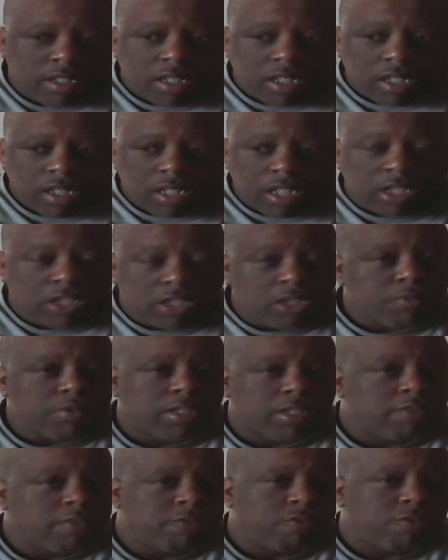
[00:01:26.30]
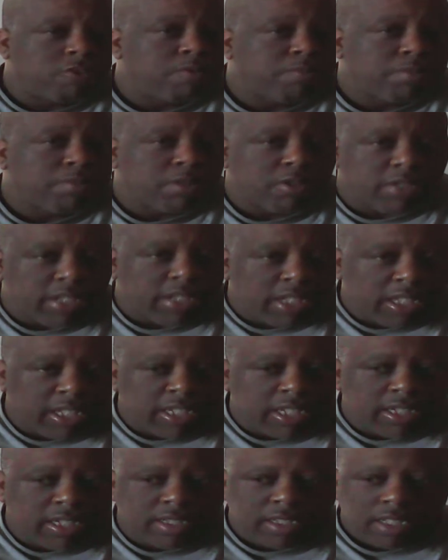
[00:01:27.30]
and you don't want to get full-blown
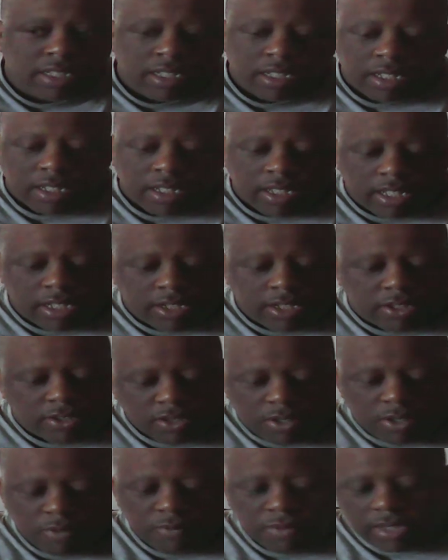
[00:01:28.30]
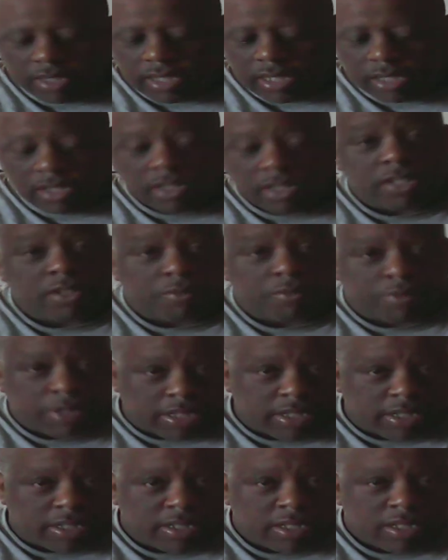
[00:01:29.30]
AIDS, and you don't want to get
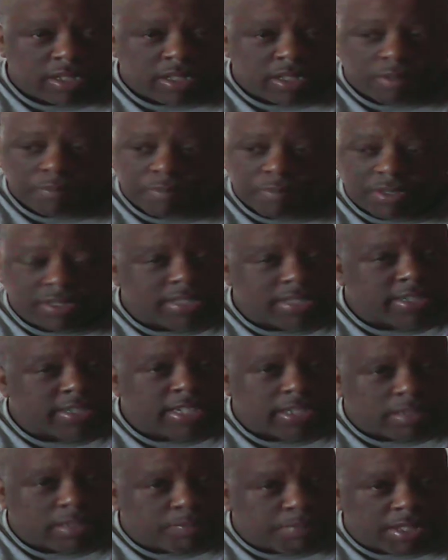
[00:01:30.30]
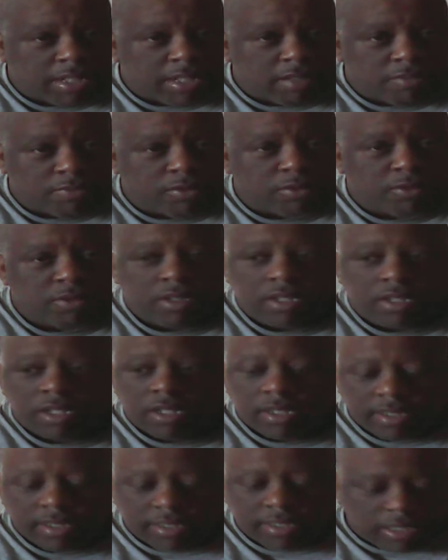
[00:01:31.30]
gonorrhea because that's painful.
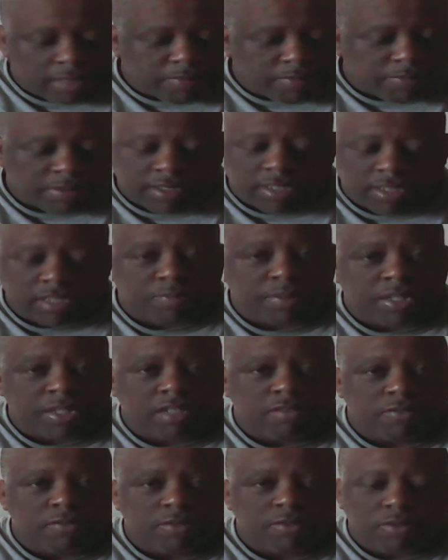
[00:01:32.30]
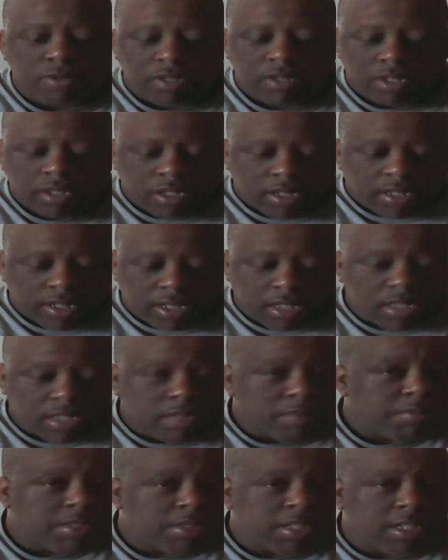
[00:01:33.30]
Syphilis is painful.
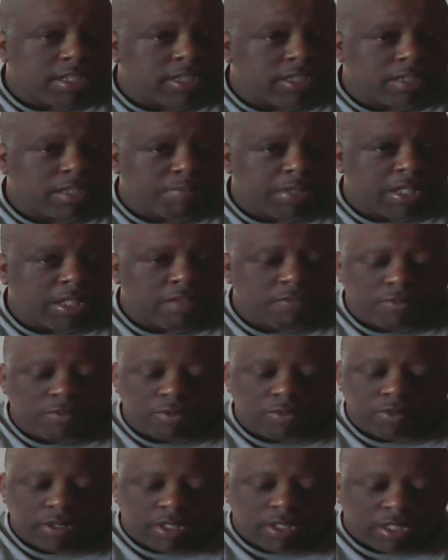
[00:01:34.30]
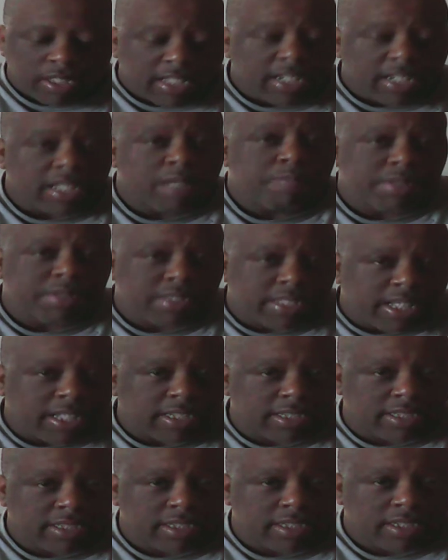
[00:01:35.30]
Chlamydia is painful, and
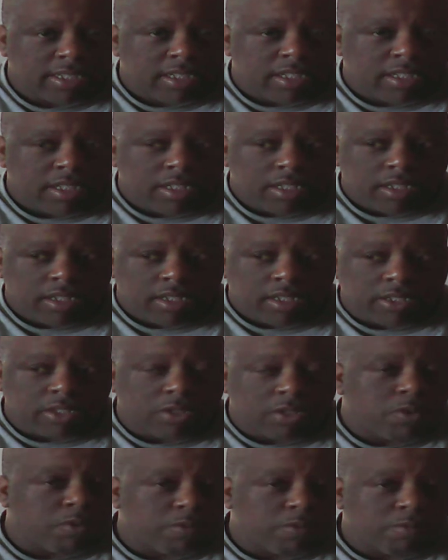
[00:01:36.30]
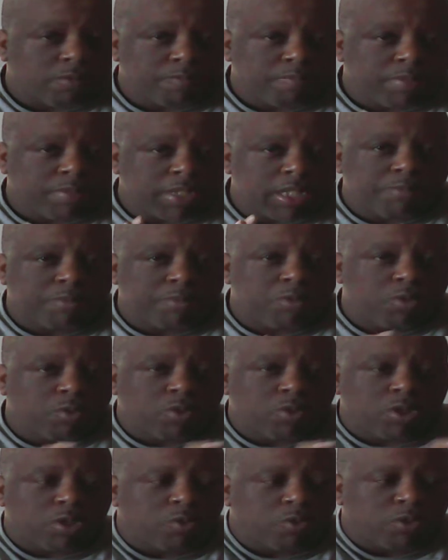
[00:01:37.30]
hepatitis. So people
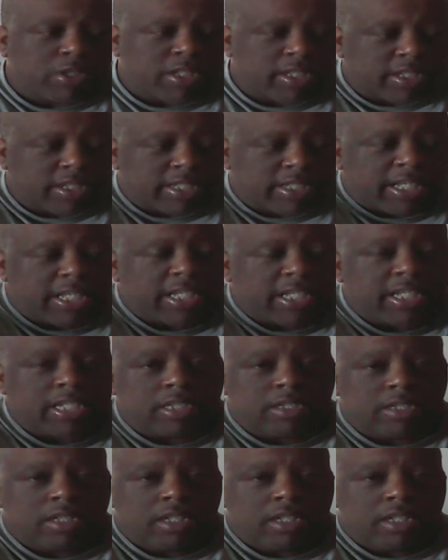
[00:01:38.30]
who engage